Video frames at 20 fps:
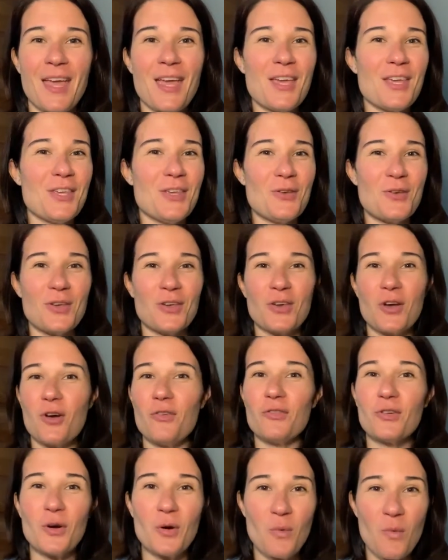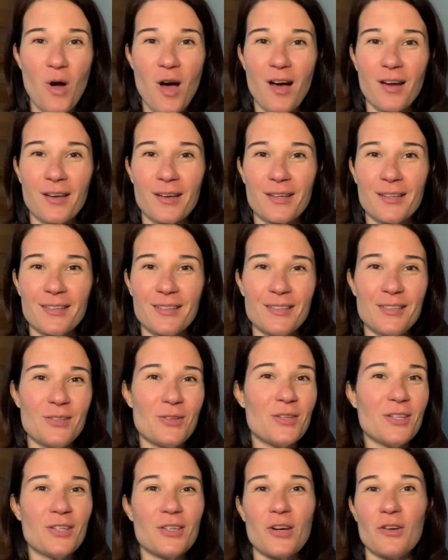You can go for a walk. You
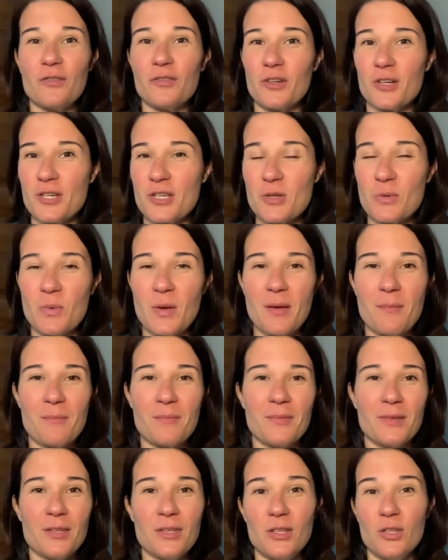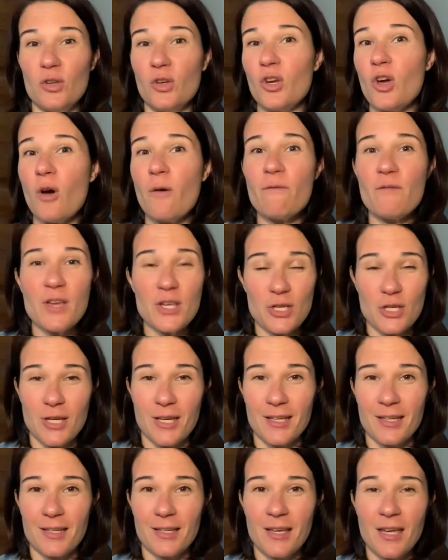can go for a swim. You can go
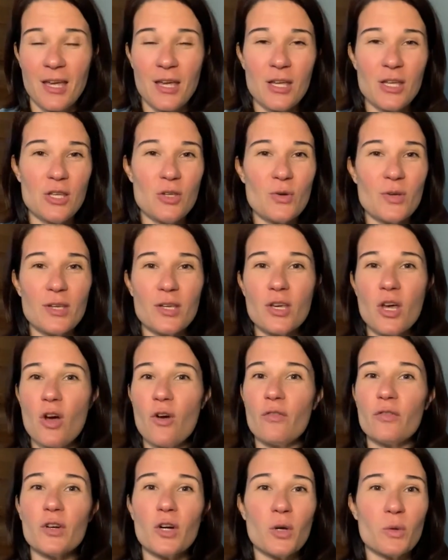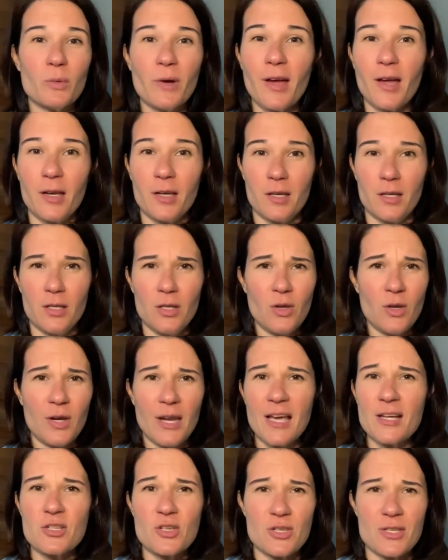fishing. You can go for a run. You can
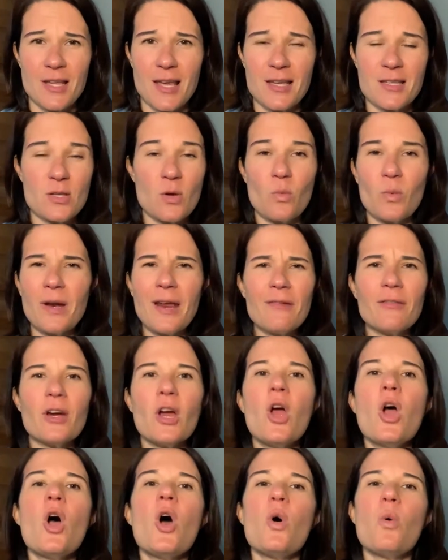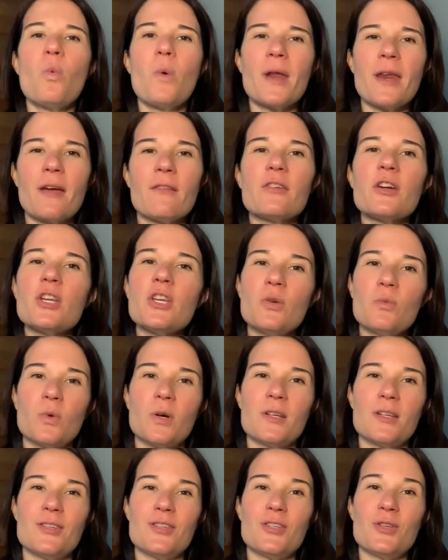exercise. Whatever you
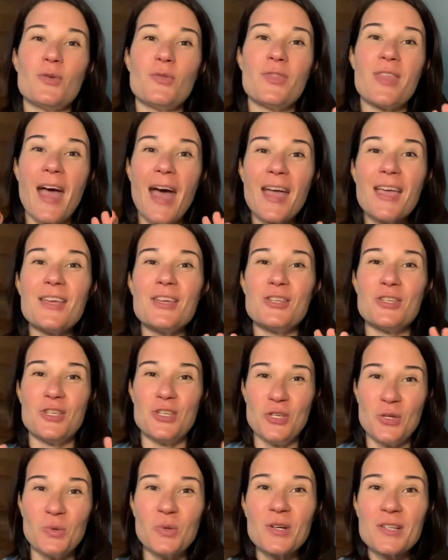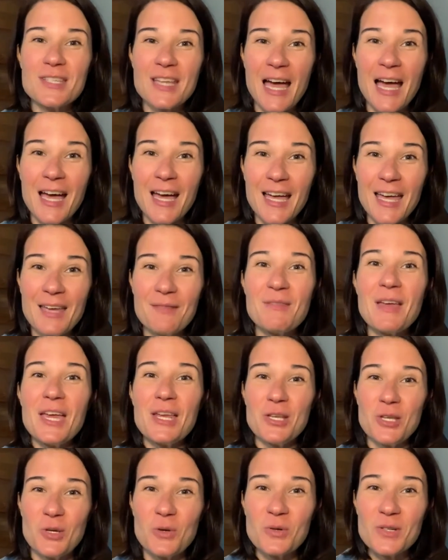want to do, that is your time
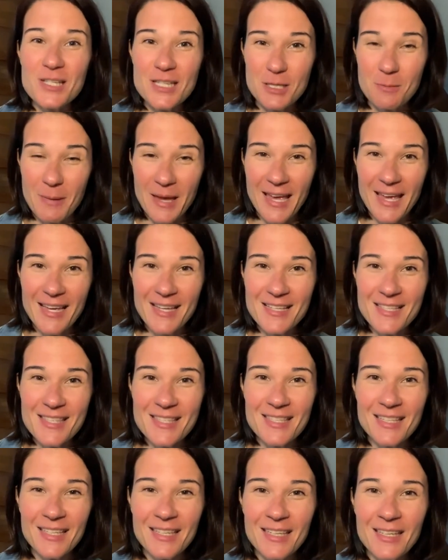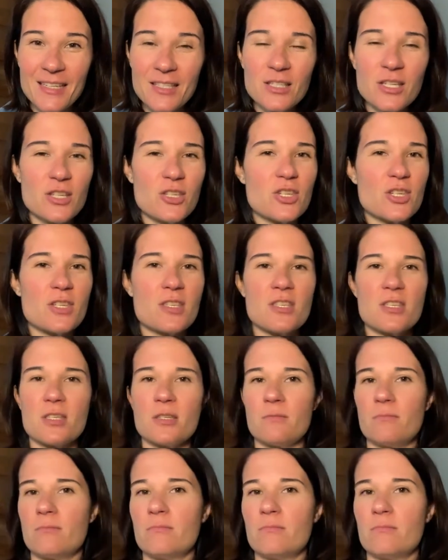and your space to just